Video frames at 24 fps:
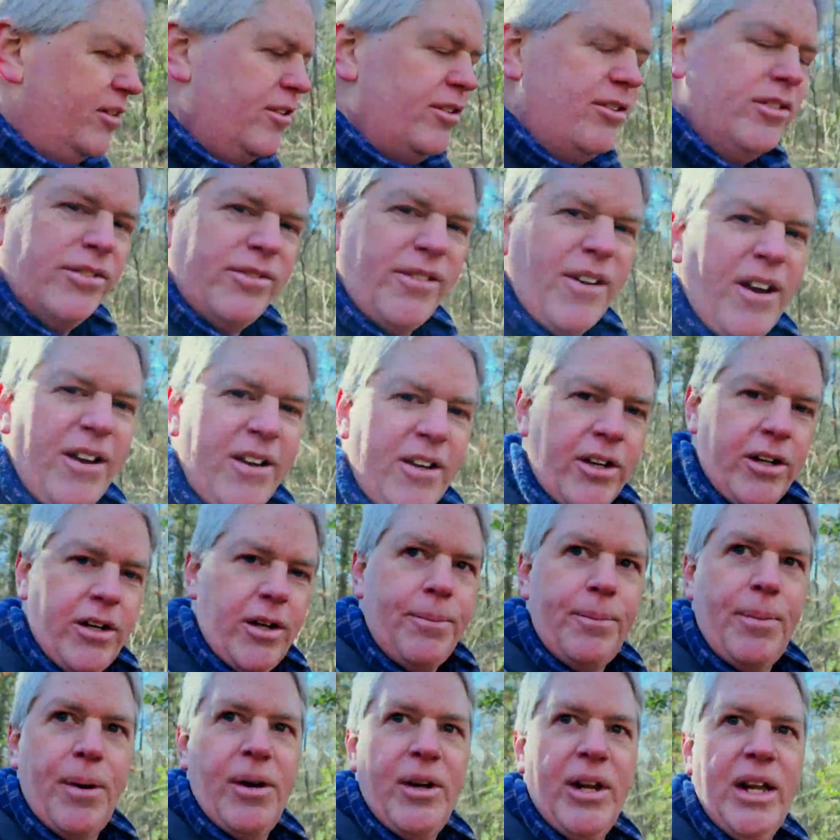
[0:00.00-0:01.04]
who's very good
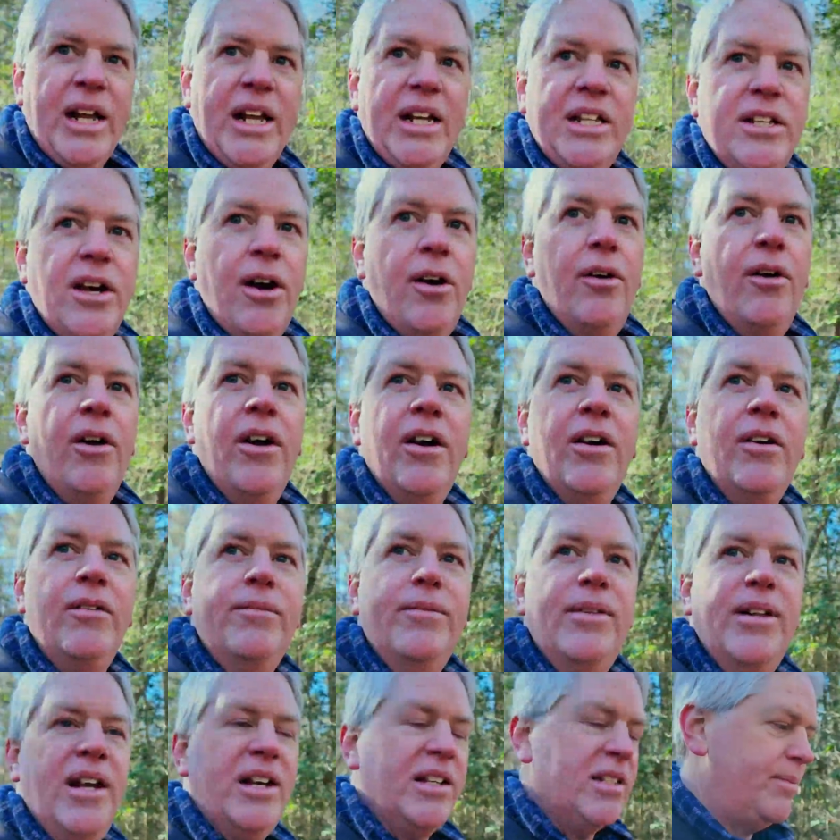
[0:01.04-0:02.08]
at birding. So
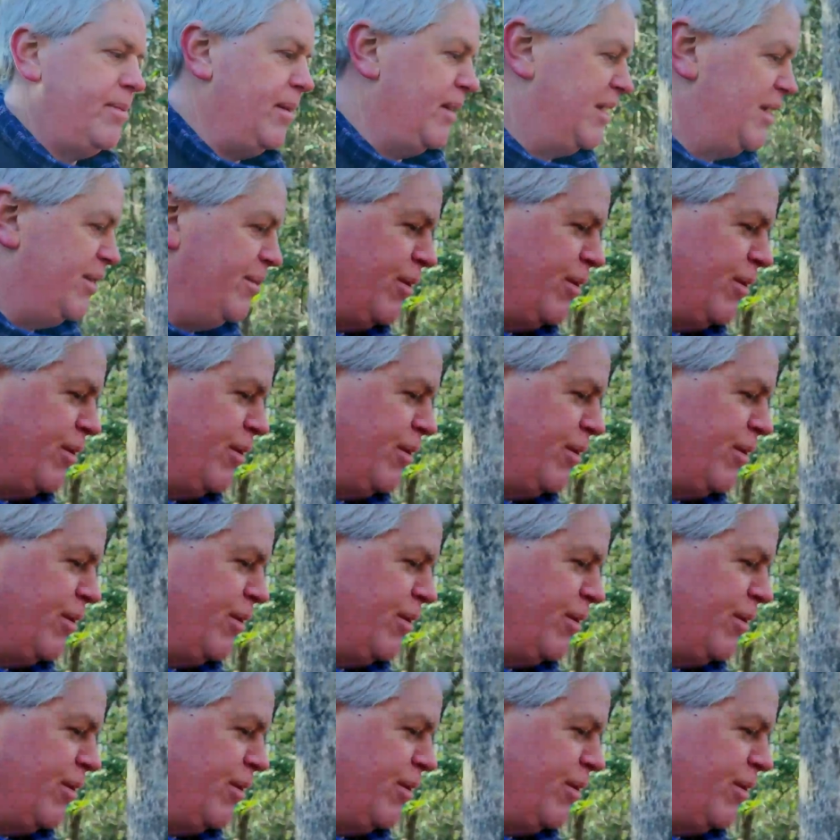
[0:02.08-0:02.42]
hopefully I'll spend